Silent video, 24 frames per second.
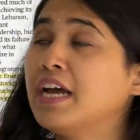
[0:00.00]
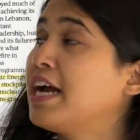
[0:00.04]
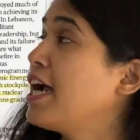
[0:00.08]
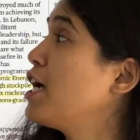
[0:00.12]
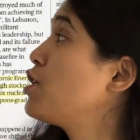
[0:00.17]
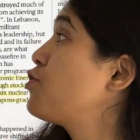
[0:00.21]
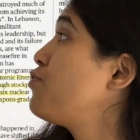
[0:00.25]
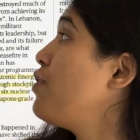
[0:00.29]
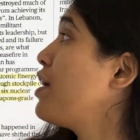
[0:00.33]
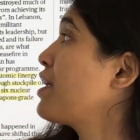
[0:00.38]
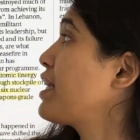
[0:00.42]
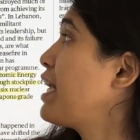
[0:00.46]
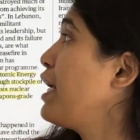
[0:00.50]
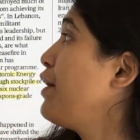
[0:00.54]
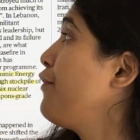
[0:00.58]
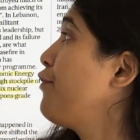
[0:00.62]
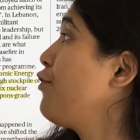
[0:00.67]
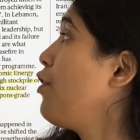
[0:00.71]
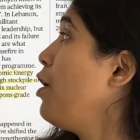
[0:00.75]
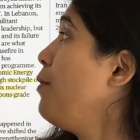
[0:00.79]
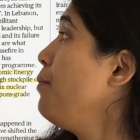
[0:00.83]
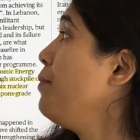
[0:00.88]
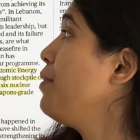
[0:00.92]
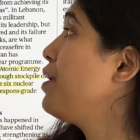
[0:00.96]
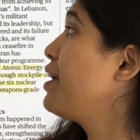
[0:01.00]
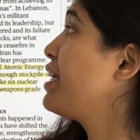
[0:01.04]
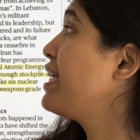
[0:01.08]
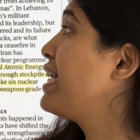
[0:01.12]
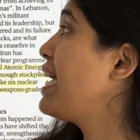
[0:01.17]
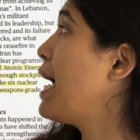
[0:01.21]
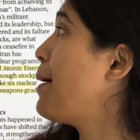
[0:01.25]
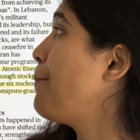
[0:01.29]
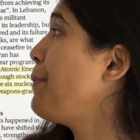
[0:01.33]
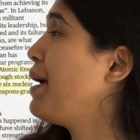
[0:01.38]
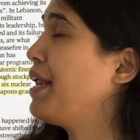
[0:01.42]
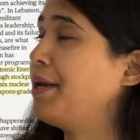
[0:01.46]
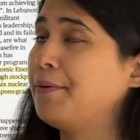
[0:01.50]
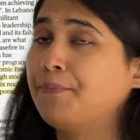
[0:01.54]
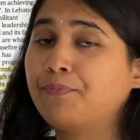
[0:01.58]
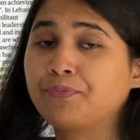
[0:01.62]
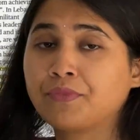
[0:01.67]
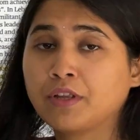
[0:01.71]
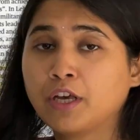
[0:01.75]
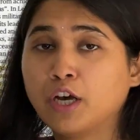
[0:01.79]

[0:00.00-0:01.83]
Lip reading: It's working from Yemen.